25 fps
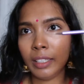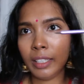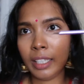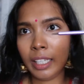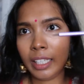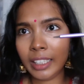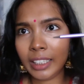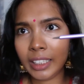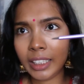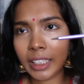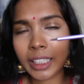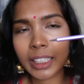
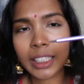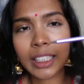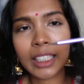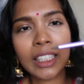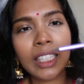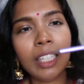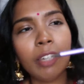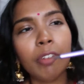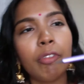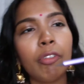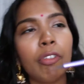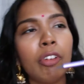is
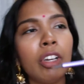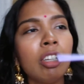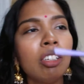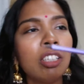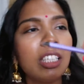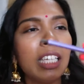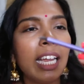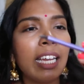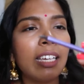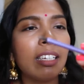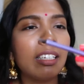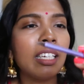this Real
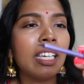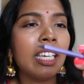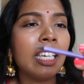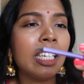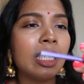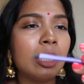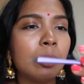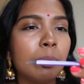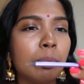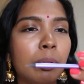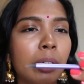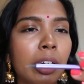
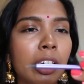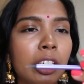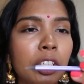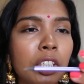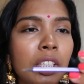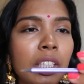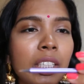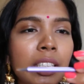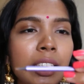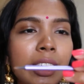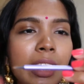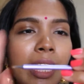Techniques brush.
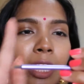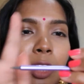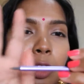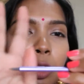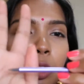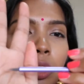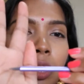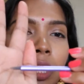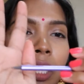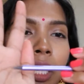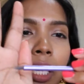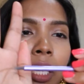This is
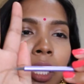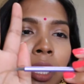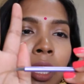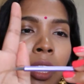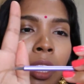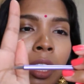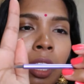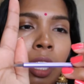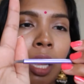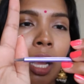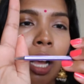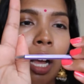actually
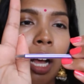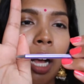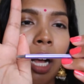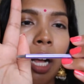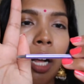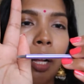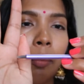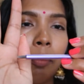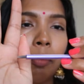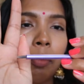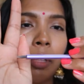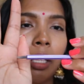
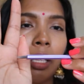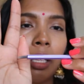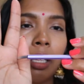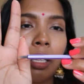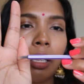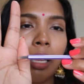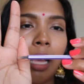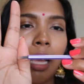the